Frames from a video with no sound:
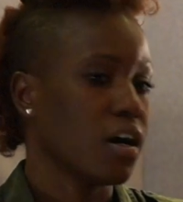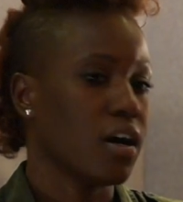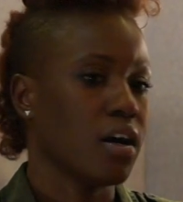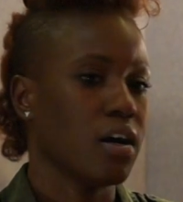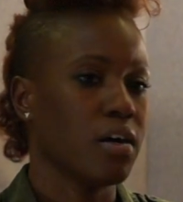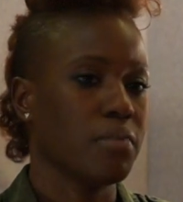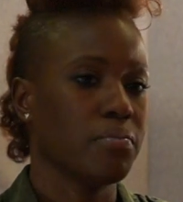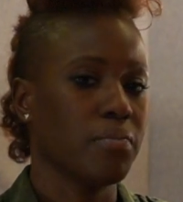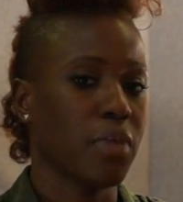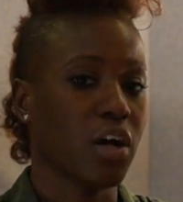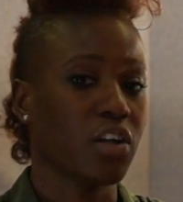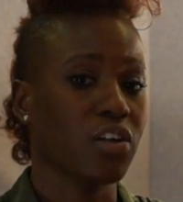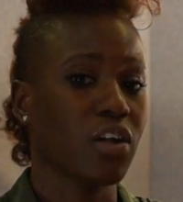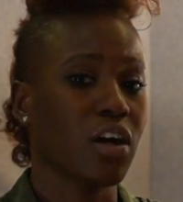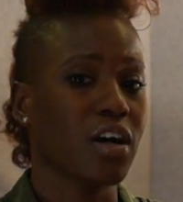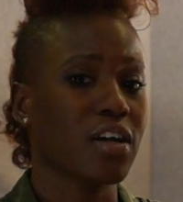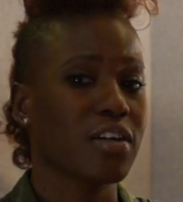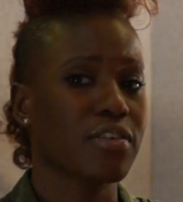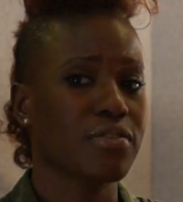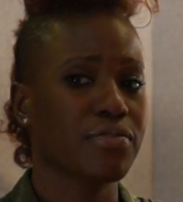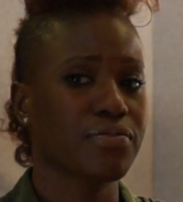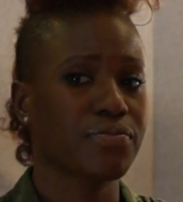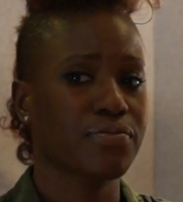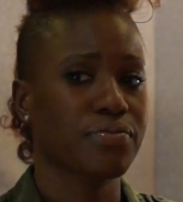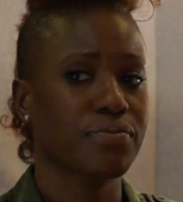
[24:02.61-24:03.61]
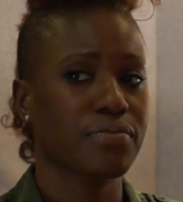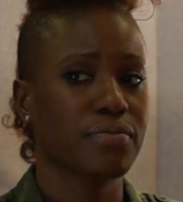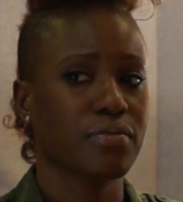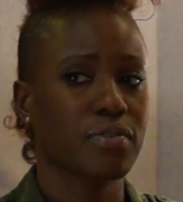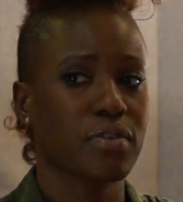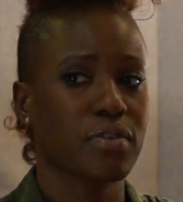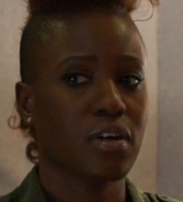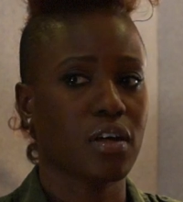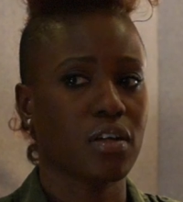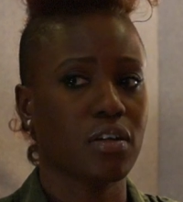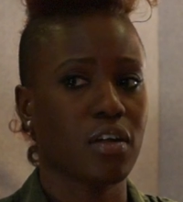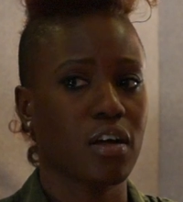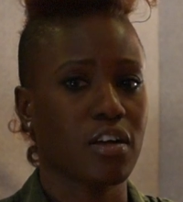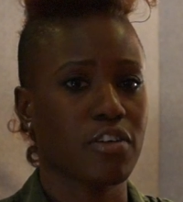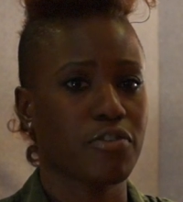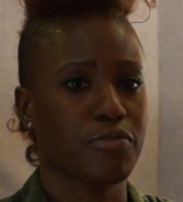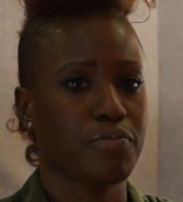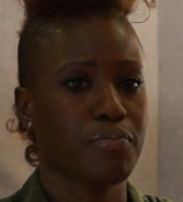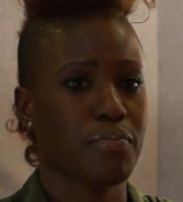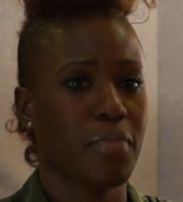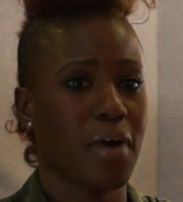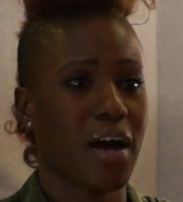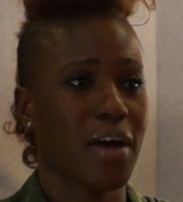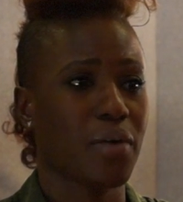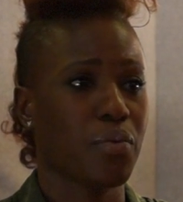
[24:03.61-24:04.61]
um, a lot of a lot
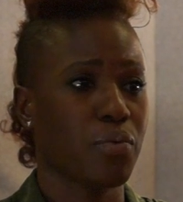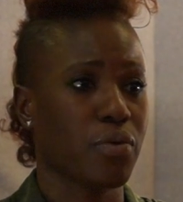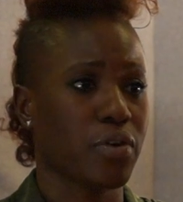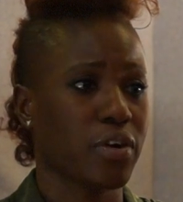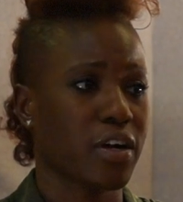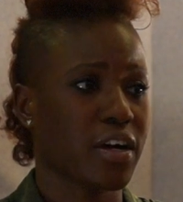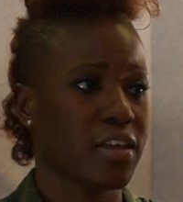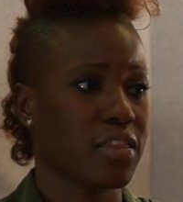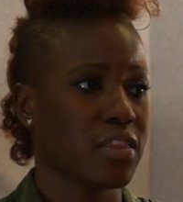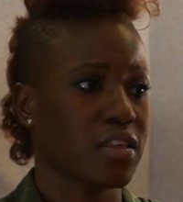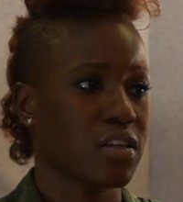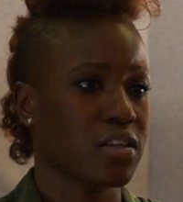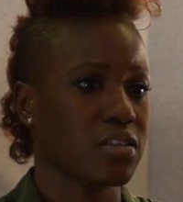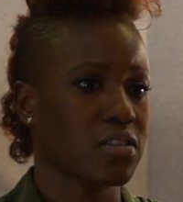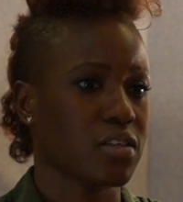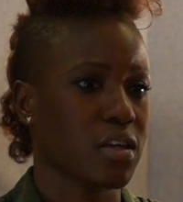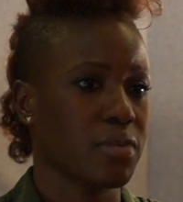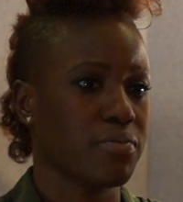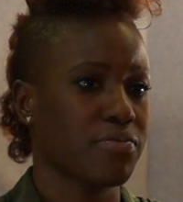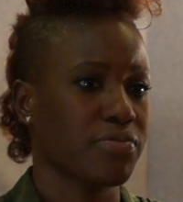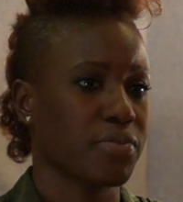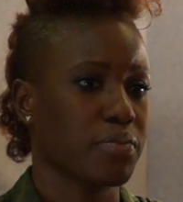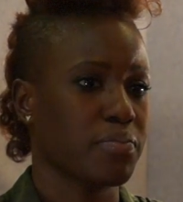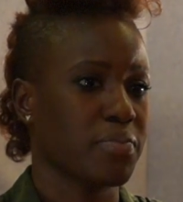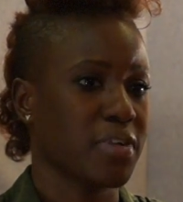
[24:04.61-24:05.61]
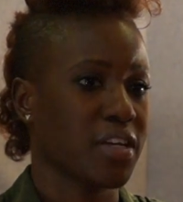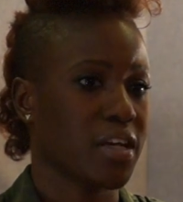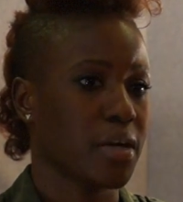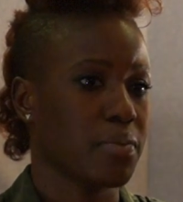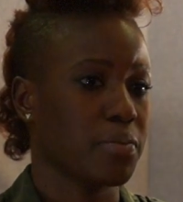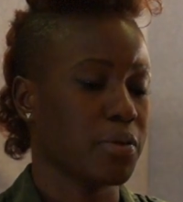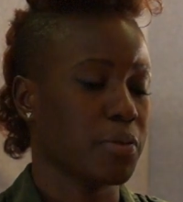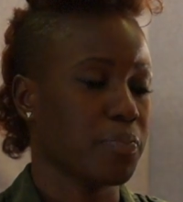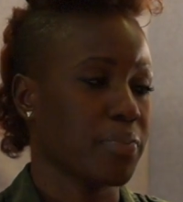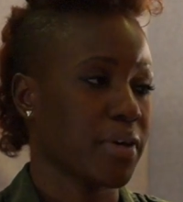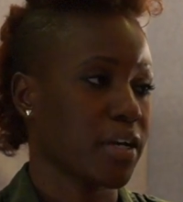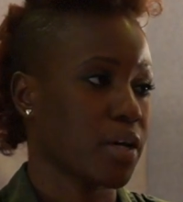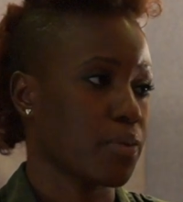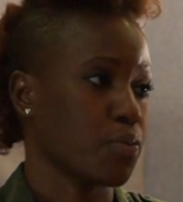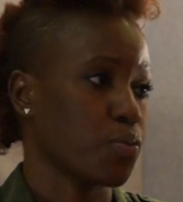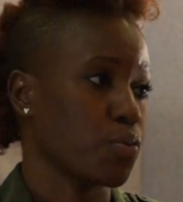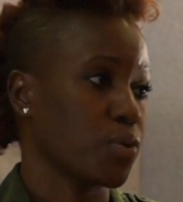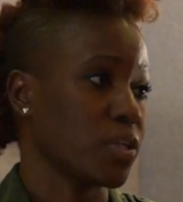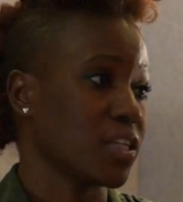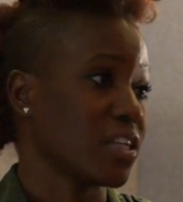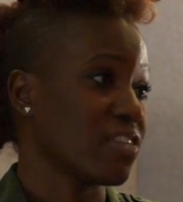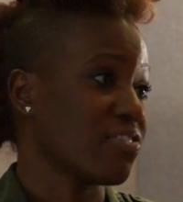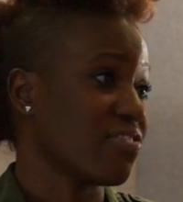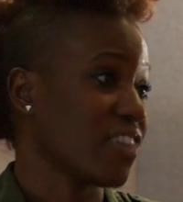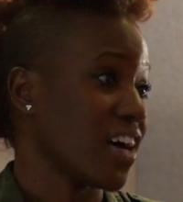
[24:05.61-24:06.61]
of my work I think has come from being able to pick up
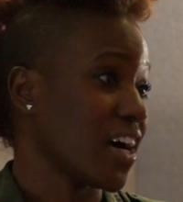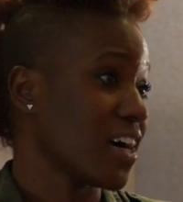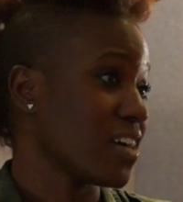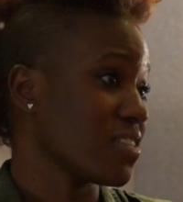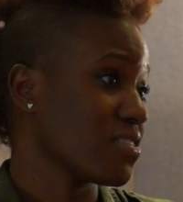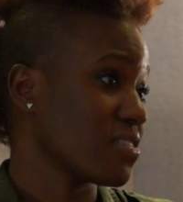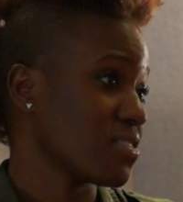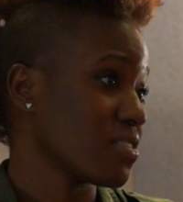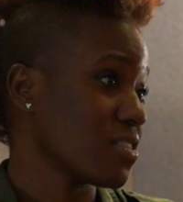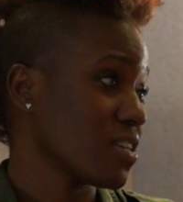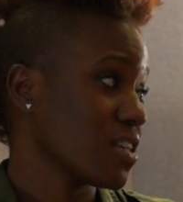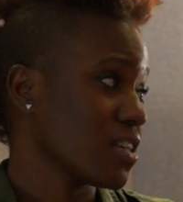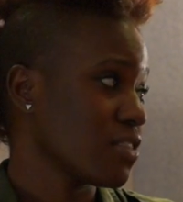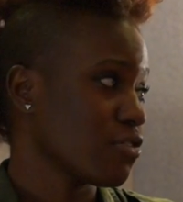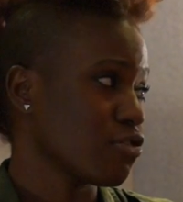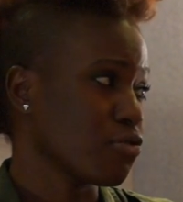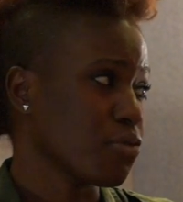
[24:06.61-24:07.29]
really fast.